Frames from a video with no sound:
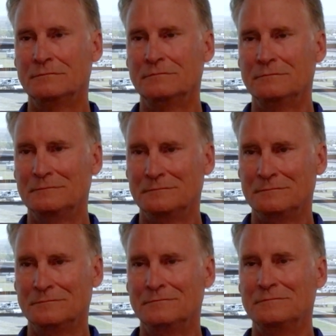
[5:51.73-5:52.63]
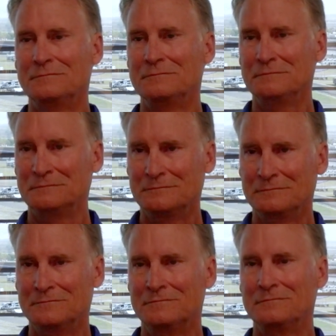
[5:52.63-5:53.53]
Eddie had the
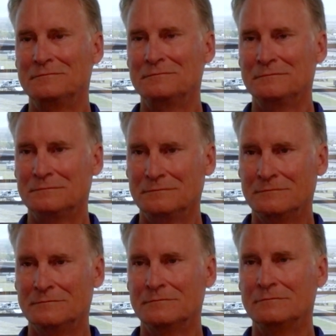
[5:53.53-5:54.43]
huge tenure.